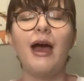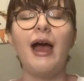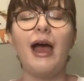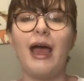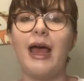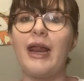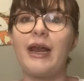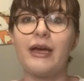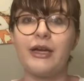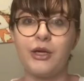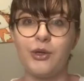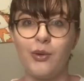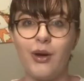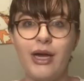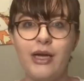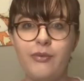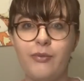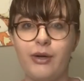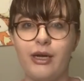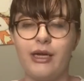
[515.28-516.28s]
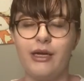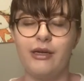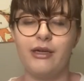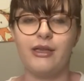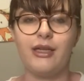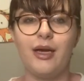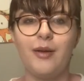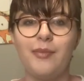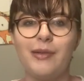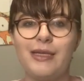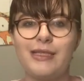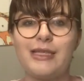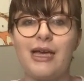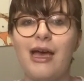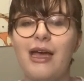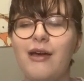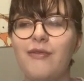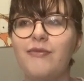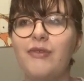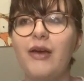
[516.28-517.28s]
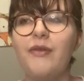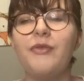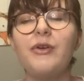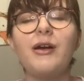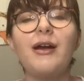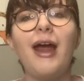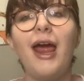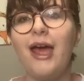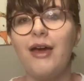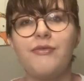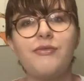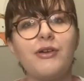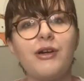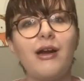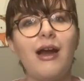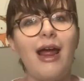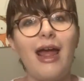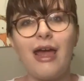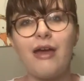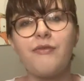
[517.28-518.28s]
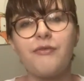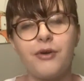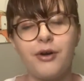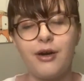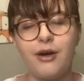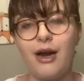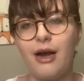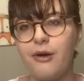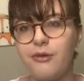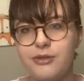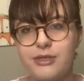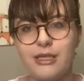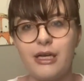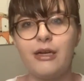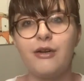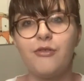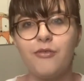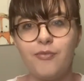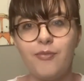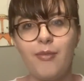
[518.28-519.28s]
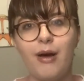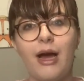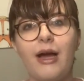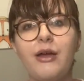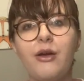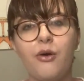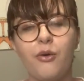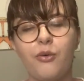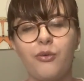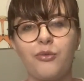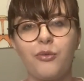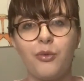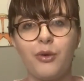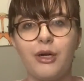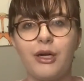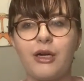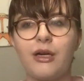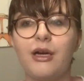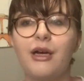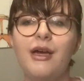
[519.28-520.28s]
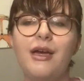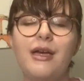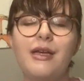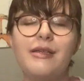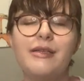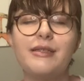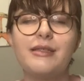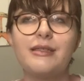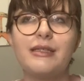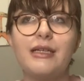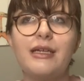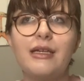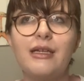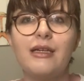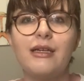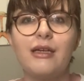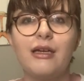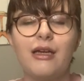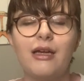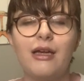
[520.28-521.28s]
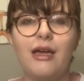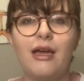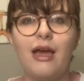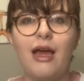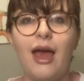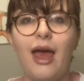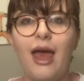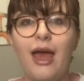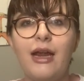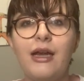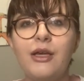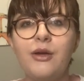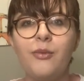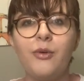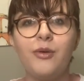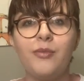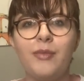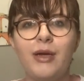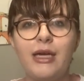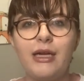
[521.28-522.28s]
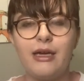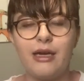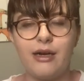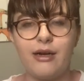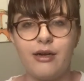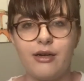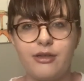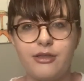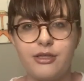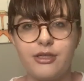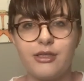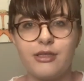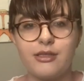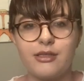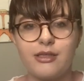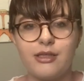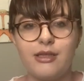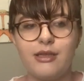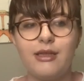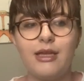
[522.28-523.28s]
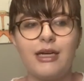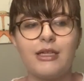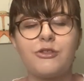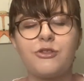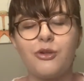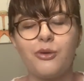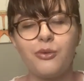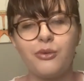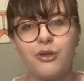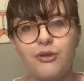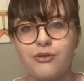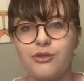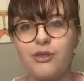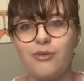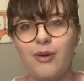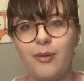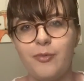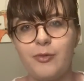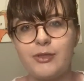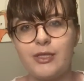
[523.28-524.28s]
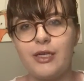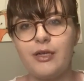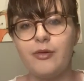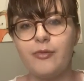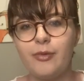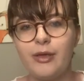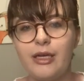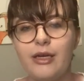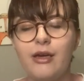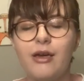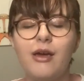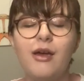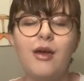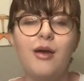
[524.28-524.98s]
And I cried when I heard that because I have never, ever, ever outside of my own work seen anyone make characters that so closely represented me.